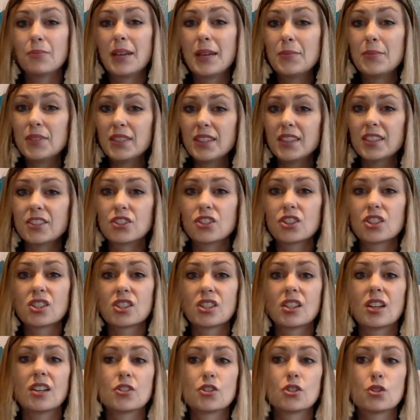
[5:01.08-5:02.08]
Maybe they're just
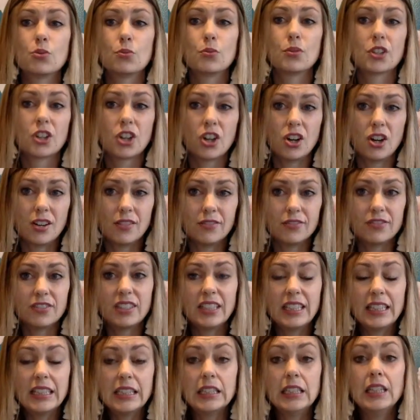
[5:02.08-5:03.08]
not super
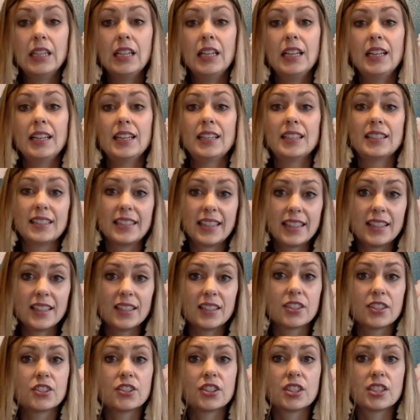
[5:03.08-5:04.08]
confident in
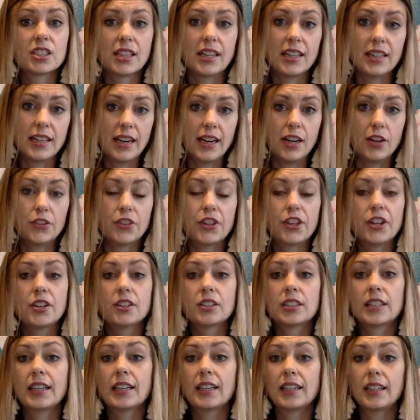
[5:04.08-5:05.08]
getting their design out there
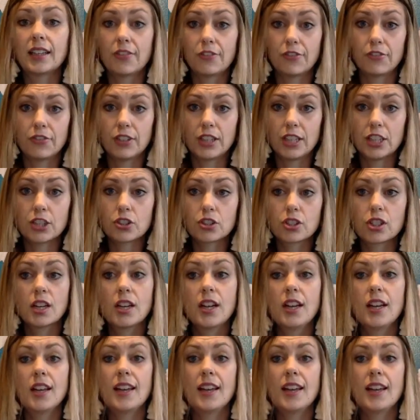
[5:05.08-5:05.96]
and getting it finished.